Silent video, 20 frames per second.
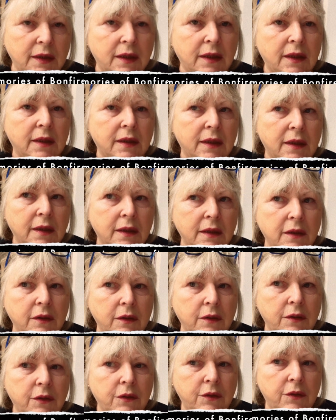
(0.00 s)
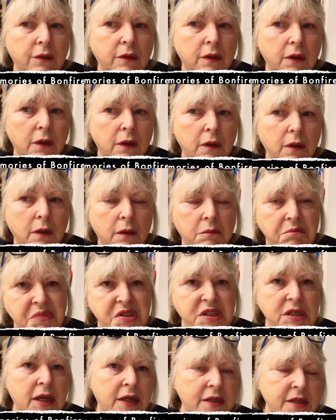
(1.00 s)
and
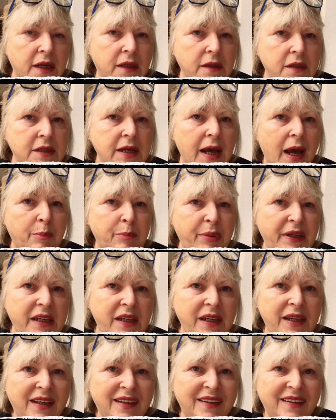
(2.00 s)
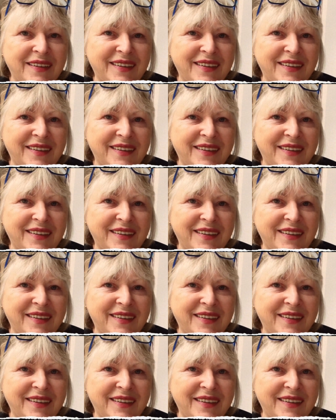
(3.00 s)
sad and happy,